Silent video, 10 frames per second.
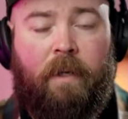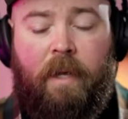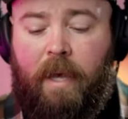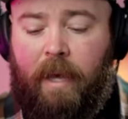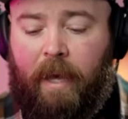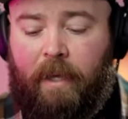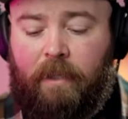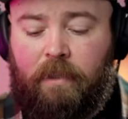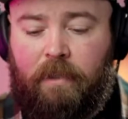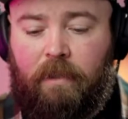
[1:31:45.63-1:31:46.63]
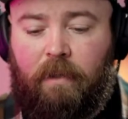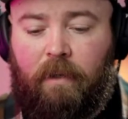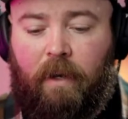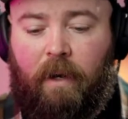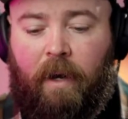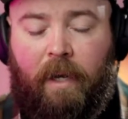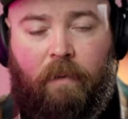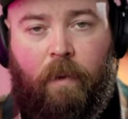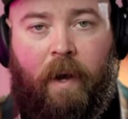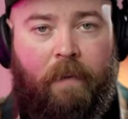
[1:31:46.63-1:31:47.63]
And
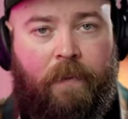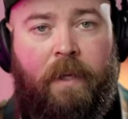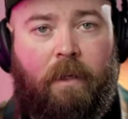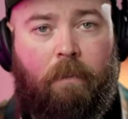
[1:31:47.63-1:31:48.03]
I think